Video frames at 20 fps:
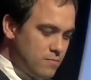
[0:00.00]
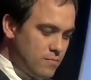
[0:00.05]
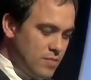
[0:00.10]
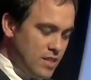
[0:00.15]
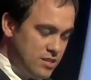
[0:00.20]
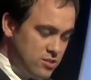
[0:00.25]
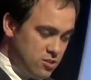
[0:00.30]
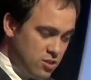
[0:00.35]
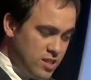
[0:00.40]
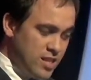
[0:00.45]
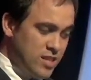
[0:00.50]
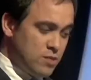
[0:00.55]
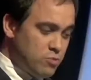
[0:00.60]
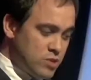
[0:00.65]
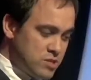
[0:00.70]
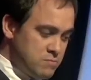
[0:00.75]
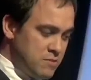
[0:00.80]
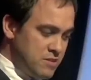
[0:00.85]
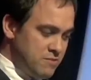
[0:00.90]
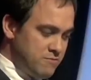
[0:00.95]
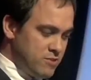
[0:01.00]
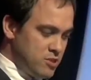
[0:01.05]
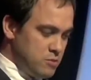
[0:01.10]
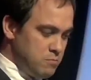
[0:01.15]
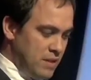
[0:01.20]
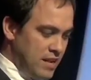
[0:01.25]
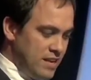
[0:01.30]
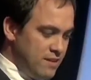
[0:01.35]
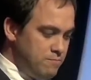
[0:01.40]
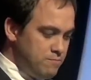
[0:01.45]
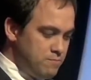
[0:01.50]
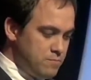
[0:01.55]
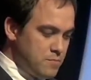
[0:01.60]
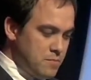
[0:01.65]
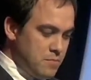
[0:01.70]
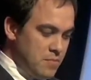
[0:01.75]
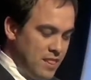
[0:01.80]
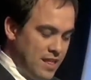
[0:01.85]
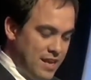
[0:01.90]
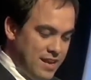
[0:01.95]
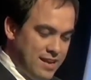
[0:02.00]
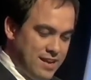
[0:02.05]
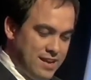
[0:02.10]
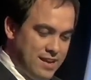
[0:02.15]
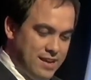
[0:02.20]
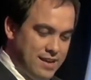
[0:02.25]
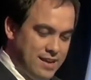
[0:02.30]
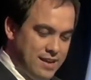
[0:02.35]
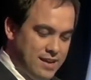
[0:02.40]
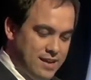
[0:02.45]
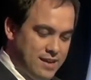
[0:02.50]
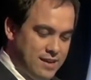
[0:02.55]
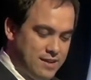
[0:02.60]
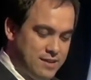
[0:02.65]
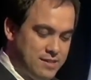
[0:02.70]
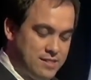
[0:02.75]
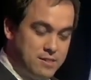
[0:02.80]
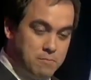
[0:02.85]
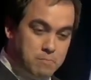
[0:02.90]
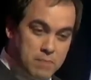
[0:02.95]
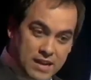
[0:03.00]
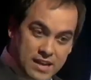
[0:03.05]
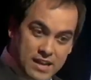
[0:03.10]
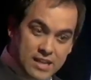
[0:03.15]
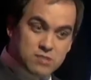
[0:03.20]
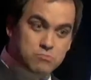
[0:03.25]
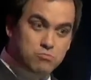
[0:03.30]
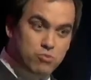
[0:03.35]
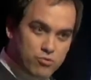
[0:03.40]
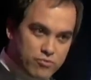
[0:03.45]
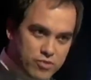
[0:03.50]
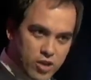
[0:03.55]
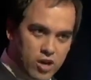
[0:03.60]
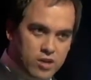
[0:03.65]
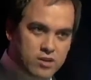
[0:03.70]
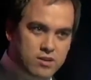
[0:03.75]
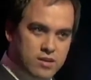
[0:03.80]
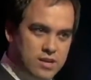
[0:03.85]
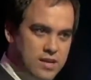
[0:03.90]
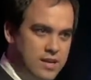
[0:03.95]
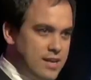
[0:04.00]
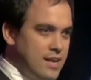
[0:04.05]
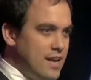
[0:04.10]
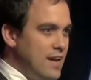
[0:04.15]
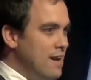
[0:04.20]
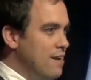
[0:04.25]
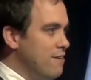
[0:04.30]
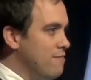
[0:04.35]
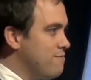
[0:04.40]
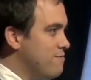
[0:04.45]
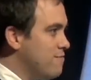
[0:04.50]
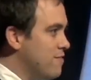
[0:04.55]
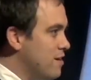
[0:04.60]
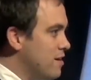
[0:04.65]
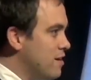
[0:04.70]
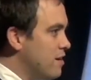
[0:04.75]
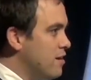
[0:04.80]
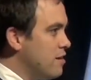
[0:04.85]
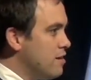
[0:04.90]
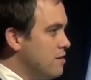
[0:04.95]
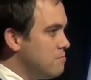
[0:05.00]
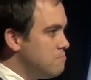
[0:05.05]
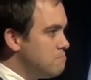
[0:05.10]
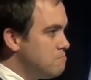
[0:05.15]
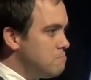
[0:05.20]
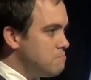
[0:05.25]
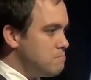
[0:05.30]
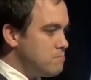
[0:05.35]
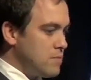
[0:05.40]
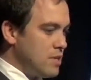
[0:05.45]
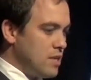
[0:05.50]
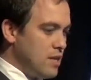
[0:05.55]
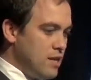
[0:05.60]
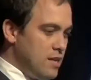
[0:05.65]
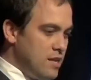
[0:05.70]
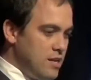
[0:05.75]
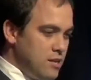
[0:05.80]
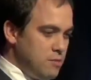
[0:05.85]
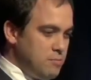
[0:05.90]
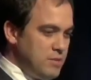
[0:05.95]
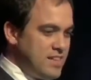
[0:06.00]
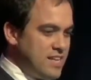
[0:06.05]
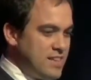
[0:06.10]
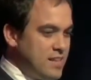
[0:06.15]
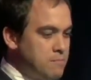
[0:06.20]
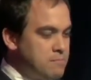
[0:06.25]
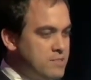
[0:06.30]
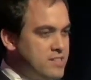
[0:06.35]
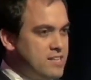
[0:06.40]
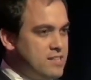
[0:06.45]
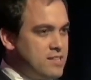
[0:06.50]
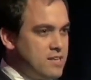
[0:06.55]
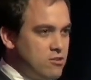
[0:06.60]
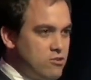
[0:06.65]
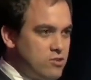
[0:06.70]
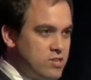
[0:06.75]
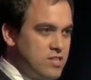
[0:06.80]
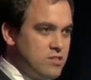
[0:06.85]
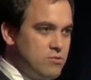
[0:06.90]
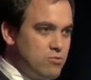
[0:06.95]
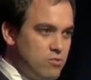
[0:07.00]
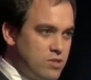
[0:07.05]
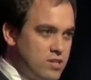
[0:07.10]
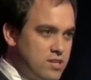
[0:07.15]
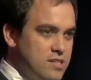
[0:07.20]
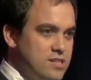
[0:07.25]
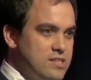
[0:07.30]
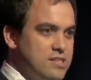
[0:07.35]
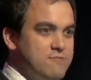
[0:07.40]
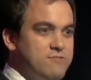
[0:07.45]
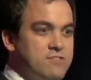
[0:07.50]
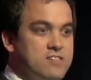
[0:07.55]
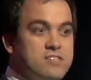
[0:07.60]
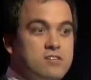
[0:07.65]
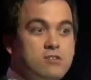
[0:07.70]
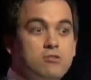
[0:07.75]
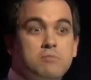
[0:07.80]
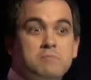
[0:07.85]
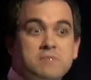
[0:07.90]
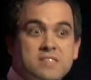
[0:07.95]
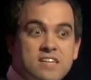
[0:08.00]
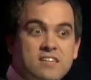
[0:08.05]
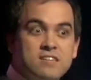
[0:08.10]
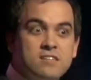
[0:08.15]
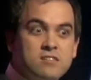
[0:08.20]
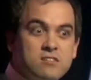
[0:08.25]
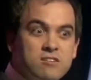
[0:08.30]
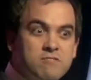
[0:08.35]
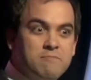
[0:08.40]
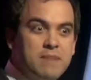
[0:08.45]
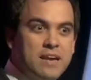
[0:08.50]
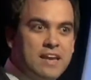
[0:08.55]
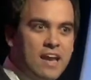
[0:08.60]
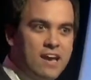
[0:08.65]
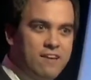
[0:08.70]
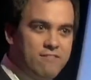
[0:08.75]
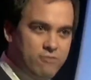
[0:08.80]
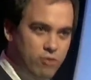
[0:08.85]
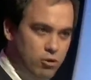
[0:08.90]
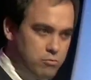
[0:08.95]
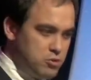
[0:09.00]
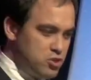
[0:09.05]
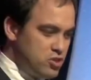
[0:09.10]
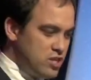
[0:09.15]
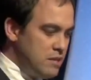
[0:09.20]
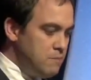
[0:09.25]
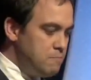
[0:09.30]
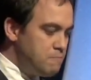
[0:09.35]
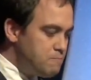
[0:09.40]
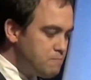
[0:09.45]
So that was my first plan. The plan has moved on. I have a little bit adapted according to the different circumstances of my life, obviously.